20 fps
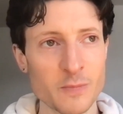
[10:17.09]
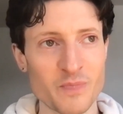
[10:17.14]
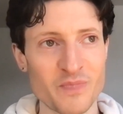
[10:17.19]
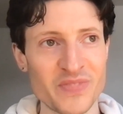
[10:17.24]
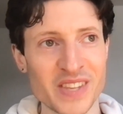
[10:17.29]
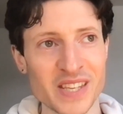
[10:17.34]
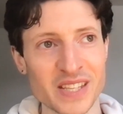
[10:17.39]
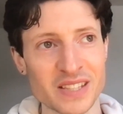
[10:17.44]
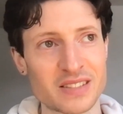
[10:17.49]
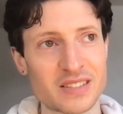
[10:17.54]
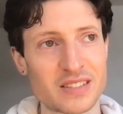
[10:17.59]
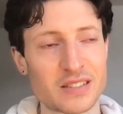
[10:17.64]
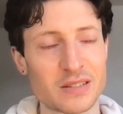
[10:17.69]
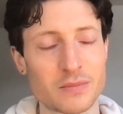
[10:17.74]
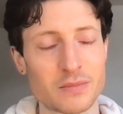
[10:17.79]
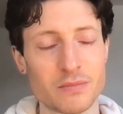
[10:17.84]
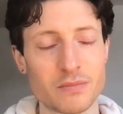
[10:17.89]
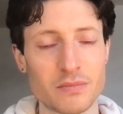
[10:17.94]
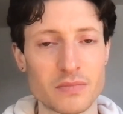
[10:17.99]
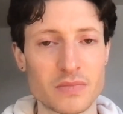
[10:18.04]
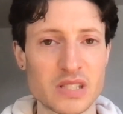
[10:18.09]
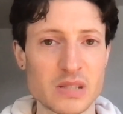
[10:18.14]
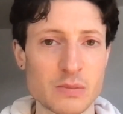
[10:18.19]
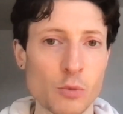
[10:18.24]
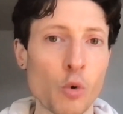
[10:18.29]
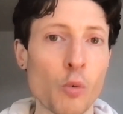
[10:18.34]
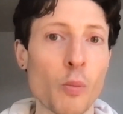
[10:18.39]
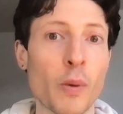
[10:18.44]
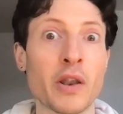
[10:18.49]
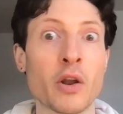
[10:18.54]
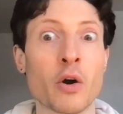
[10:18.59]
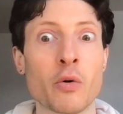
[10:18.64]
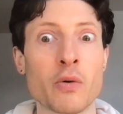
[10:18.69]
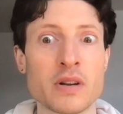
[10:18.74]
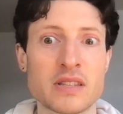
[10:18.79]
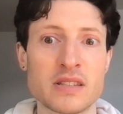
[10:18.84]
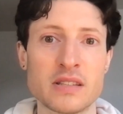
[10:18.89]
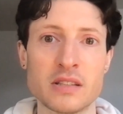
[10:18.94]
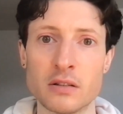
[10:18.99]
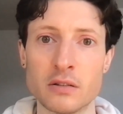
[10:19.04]
this small
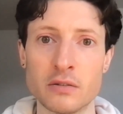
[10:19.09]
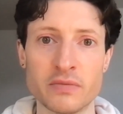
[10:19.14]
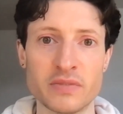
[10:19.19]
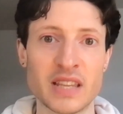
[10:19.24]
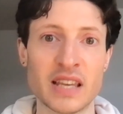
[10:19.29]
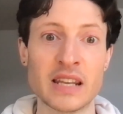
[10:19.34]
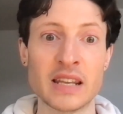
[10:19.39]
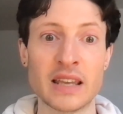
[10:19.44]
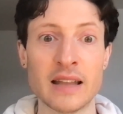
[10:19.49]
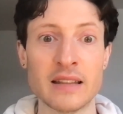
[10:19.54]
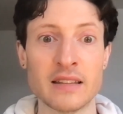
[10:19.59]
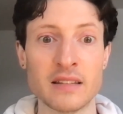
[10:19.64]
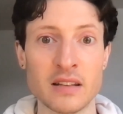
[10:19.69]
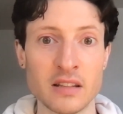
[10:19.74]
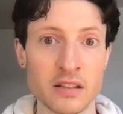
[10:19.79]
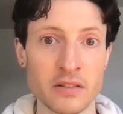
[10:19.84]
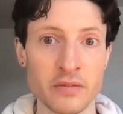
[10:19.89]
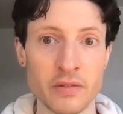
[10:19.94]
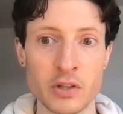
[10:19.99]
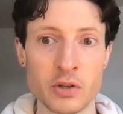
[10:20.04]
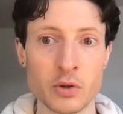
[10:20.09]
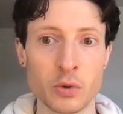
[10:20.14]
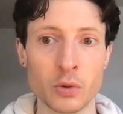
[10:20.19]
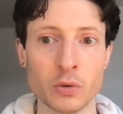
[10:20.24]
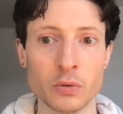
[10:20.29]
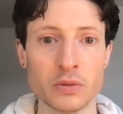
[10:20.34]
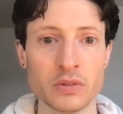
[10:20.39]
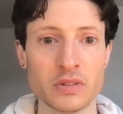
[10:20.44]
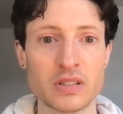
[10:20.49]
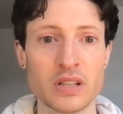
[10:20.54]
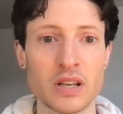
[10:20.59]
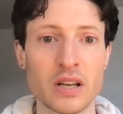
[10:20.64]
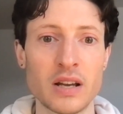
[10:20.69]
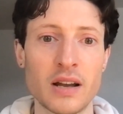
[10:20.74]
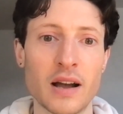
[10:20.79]
minority of dedicated individuals